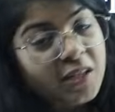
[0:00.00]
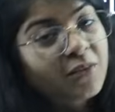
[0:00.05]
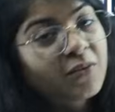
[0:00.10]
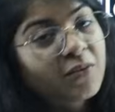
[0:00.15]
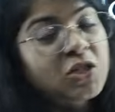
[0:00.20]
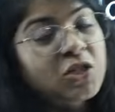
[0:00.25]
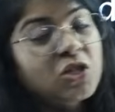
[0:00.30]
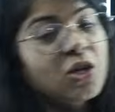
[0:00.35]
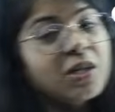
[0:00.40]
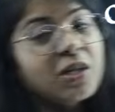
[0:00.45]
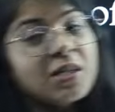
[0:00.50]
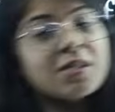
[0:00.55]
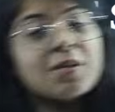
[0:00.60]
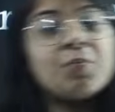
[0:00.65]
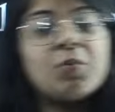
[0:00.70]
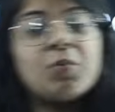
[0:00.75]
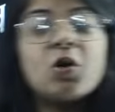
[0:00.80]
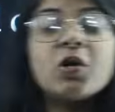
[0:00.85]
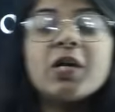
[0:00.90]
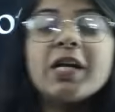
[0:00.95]
The one shot is
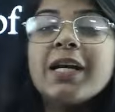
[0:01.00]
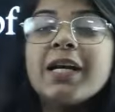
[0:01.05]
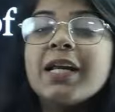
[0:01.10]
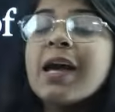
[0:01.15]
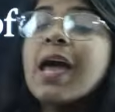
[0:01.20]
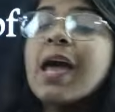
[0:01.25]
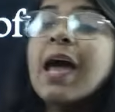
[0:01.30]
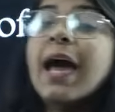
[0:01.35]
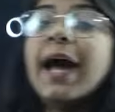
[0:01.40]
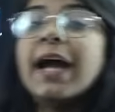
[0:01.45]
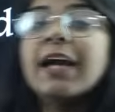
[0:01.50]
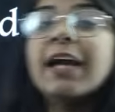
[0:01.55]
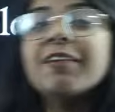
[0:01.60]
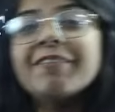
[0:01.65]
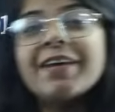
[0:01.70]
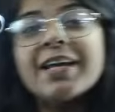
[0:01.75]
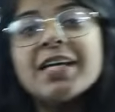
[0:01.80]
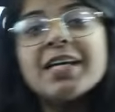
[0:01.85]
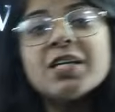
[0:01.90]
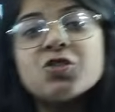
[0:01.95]
uploaded, and
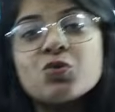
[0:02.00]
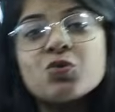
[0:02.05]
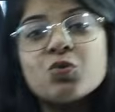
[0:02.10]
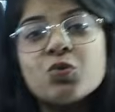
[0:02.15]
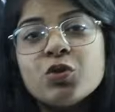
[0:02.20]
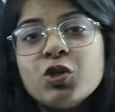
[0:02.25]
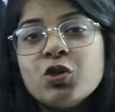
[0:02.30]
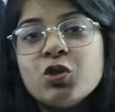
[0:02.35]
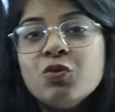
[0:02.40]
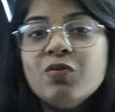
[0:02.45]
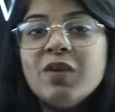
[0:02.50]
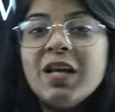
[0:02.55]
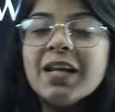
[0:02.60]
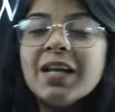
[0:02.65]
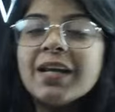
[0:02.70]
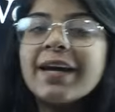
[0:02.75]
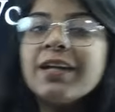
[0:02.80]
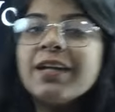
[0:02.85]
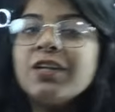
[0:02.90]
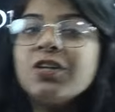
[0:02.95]
very soon you will
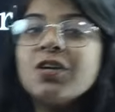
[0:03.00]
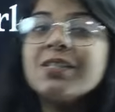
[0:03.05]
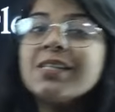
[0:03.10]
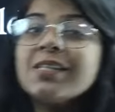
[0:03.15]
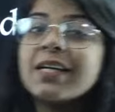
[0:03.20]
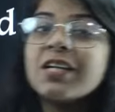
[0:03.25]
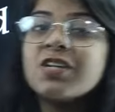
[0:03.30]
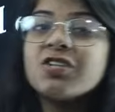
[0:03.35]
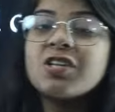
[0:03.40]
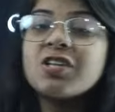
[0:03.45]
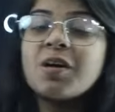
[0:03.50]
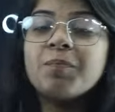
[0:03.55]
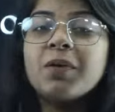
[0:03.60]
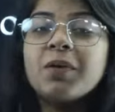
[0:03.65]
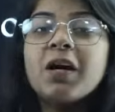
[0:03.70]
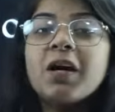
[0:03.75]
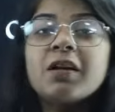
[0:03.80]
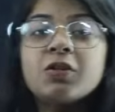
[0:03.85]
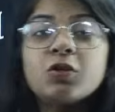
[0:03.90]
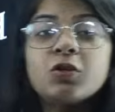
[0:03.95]
get your second
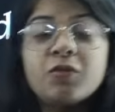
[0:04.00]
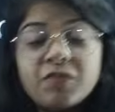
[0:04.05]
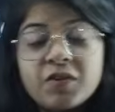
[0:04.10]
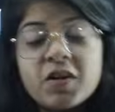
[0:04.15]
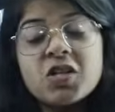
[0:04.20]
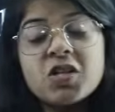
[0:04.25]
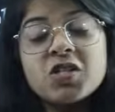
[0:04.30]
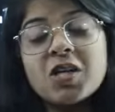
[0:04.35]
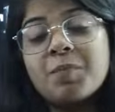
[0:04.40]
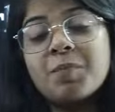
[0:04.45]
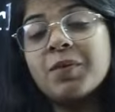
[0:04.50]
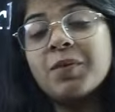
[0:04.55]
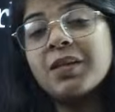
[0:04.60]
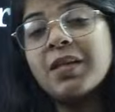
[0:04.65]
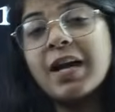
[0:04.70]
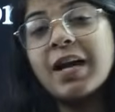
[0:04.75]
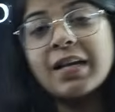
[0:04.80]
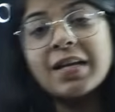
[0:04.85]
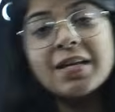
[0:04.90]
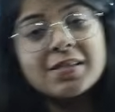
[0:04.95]
chapter, the first chapter,
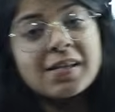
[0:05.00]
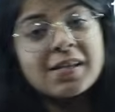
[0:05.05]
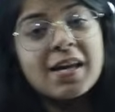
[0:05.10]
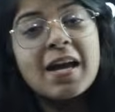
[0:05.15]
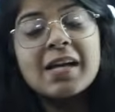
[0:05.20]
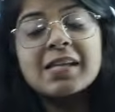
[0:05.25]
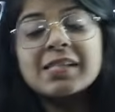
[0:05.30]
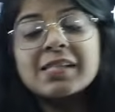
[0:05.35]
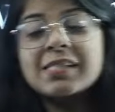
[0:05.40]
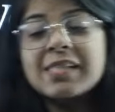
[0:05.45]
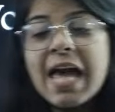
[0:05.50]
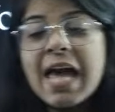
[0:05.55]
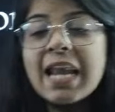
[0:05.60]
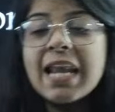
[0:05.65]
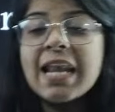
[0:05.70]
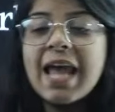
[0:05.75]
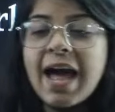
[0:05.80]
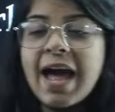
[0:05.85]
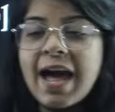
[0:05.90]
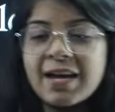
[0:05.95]
that is
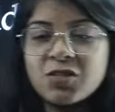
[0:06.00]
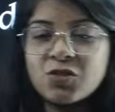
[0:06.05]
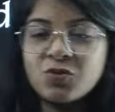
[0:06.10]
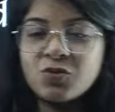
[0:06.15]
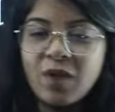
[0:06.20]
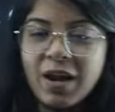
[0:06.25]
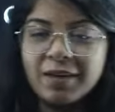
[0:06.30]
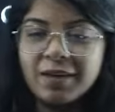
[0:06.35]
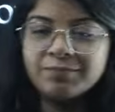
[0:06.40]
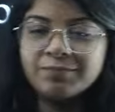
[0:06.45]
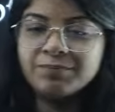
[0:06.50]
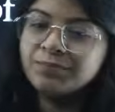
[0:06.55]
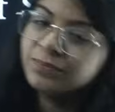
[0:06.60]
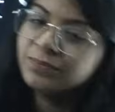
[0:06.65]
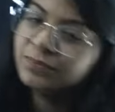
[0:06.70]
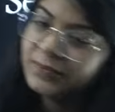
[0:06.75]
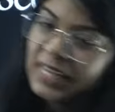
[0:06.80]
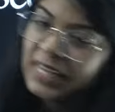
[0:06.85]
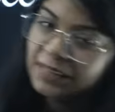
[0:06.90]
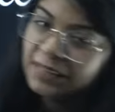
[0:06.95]
cell as well.
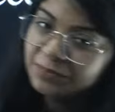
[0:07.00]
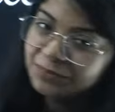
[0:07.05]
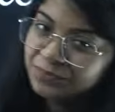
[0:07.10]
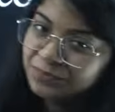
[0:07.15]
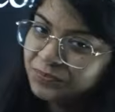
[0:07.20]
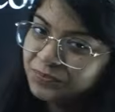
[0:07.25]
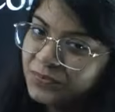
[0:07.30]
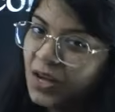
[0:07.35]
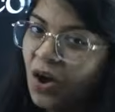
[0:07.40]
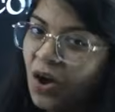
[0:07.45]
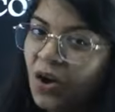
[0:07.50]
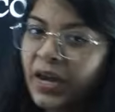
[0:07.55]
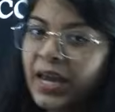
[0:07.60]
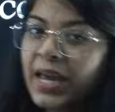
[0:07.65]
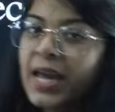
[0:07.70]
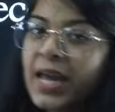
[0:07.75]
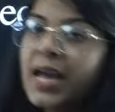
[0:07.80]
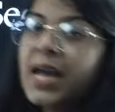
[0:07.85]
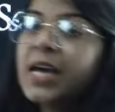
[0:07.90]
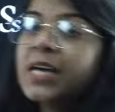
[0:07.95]
Done. Okay,
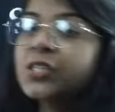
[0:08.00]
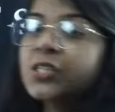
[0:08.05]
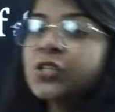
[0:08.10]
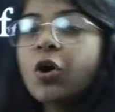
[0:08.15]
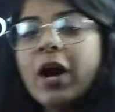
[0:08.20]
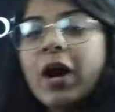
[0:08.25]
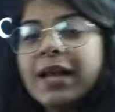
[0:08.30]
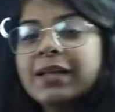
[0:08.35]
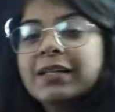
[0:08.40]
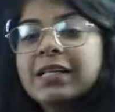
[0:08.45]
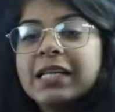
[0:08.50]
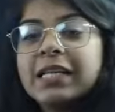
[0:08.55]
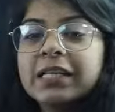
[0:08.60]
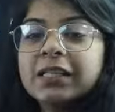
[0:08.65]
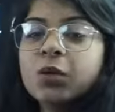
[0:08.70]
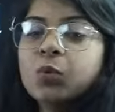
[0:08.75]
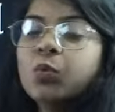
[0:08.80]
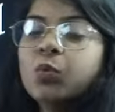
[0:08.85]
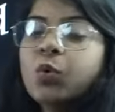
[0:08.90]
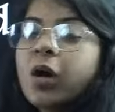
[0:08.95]
so entering
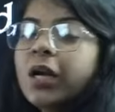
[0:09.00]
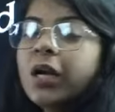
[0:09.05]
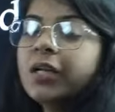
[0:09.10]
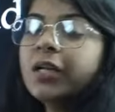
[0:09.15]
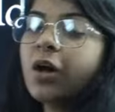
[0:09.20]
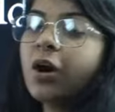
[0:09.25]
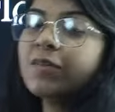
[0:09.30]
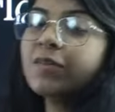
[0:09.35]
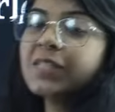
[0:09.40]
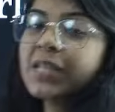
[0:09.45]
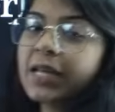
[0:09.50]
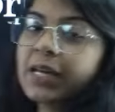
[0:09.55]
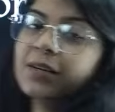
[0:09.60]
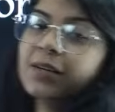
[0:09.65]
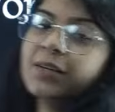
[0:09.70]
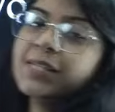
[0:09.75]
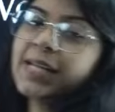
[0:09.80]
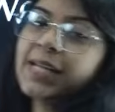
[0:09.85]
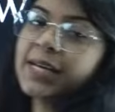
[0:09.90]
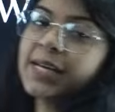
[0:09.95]
the world of
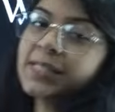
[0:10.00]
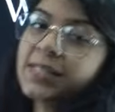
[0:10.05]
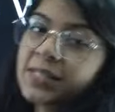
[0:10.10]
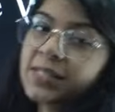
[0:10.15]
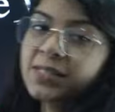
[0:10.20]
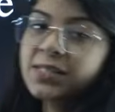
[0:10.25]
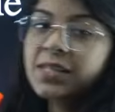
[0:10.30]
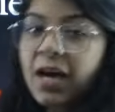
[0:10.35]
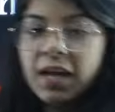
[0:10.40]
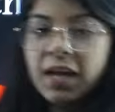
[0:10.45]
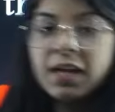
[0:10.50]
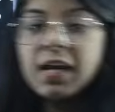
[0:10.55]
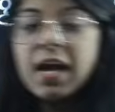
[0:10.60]
secondary science is done.